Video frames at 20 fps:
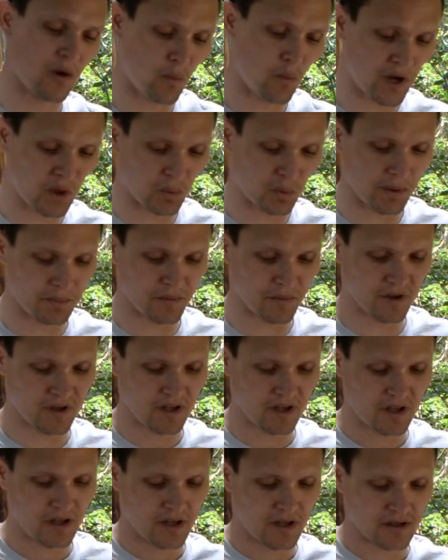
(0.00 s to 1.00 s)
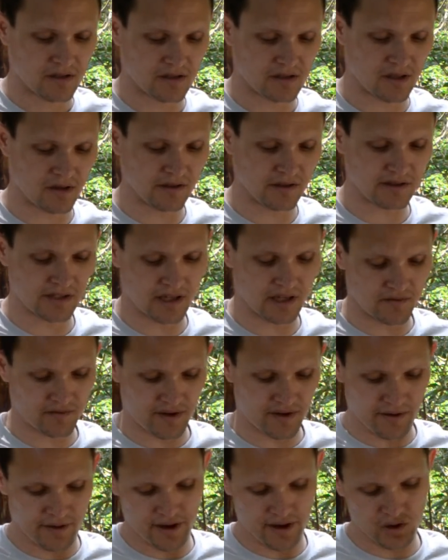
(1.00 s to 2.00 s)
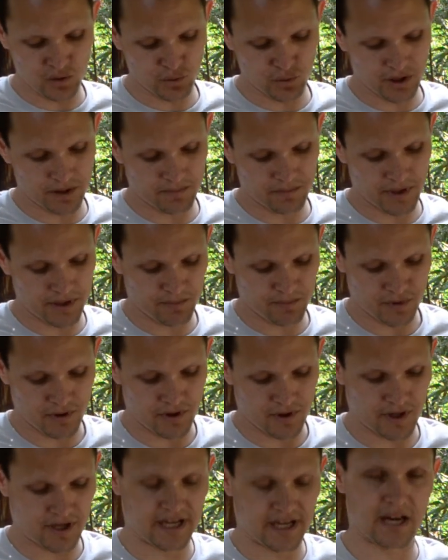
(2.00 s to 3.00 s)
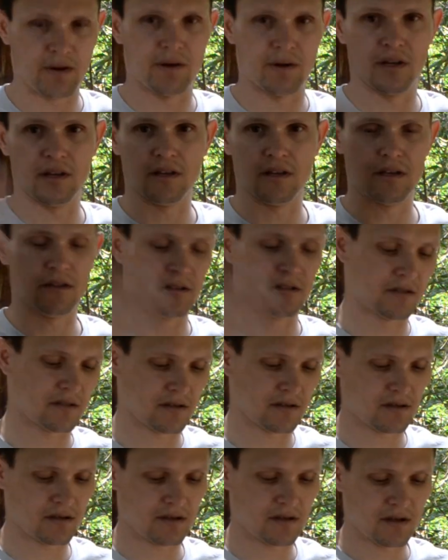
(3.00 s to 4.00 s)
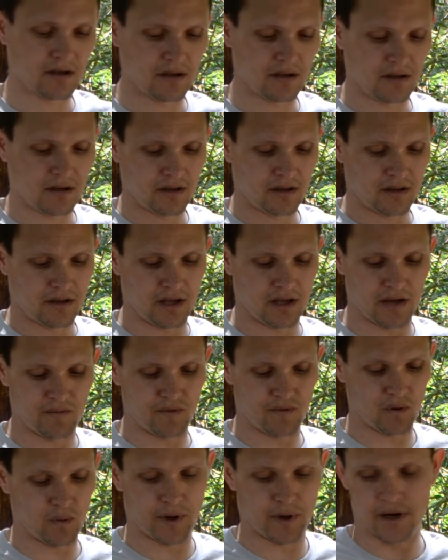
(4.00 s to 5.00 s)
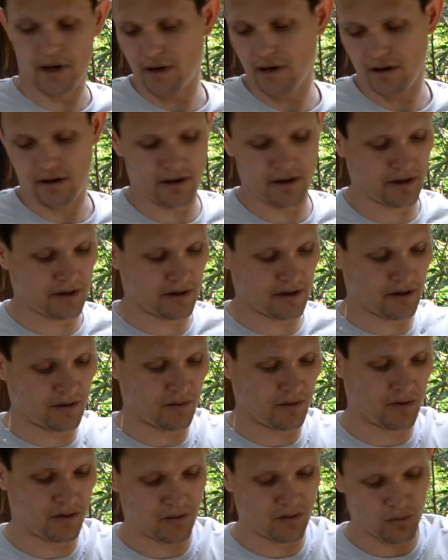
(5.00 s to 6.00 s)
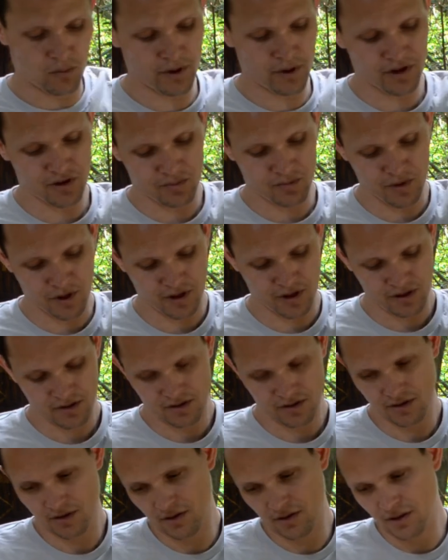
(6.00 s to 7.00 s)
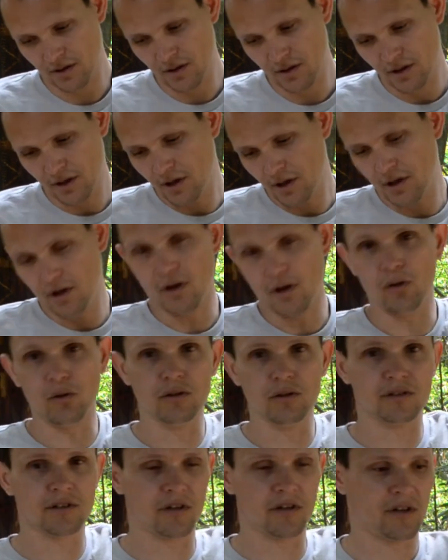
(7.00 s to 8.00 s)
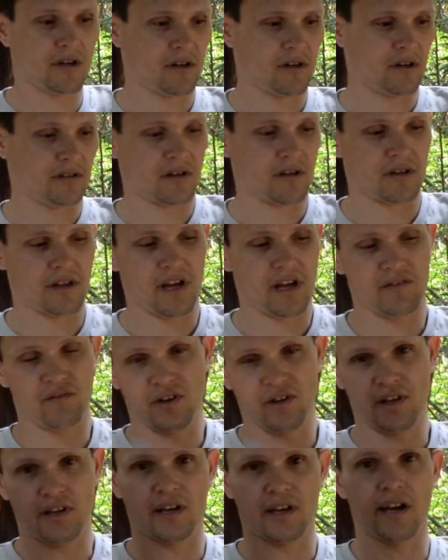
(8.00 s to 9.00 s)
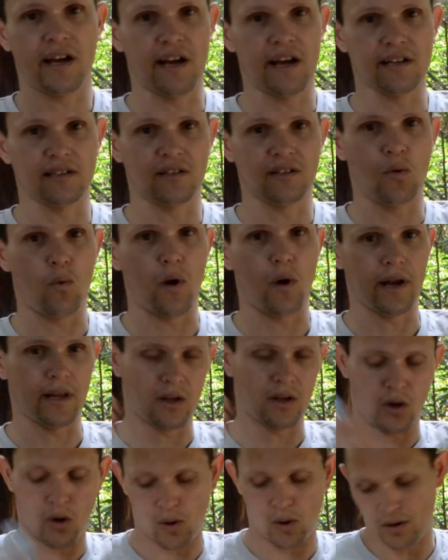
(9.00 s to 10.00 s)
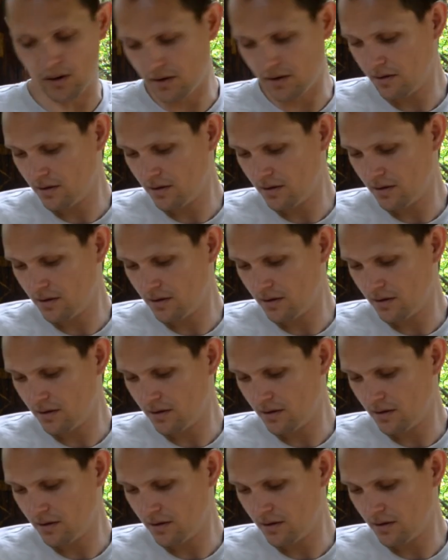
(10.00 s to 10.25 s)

wet wipe. So instead of carrying toilet paper, I carry these everywhere I go with me, also known in South Africa as the white gold.